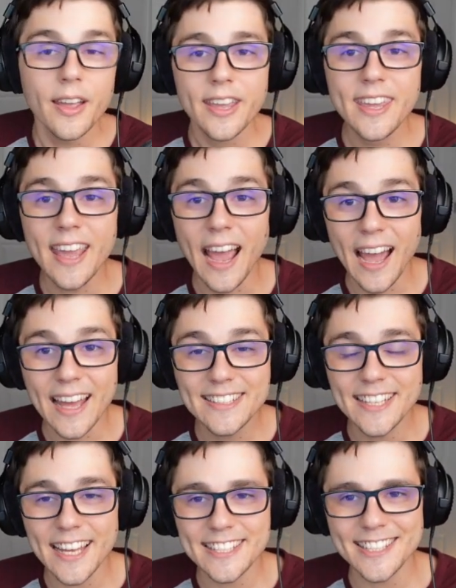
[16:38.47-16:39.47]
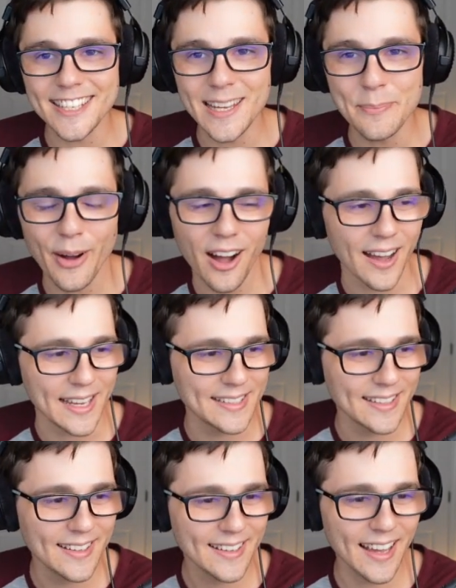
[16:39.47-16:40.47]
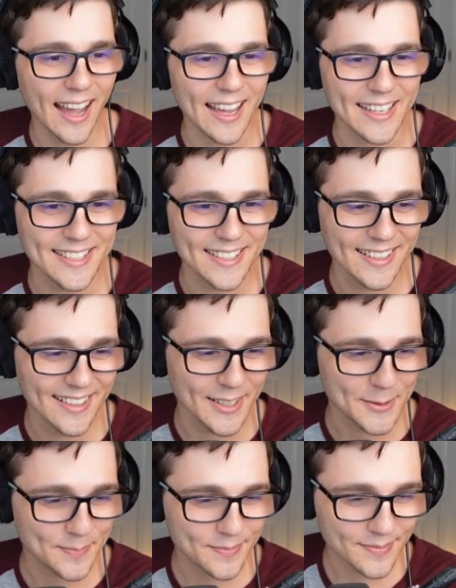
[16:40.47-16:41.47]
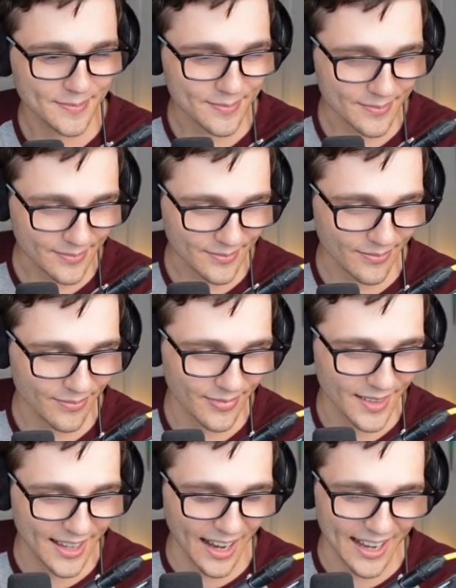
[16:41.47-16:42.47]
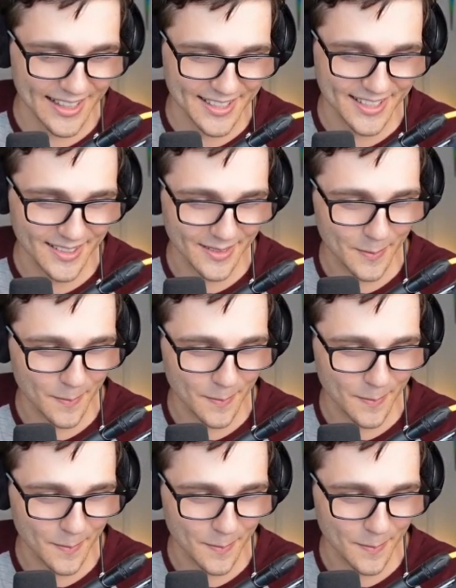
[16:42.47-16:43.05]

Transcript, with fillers: He had Destiny Bond. Guys. Guys.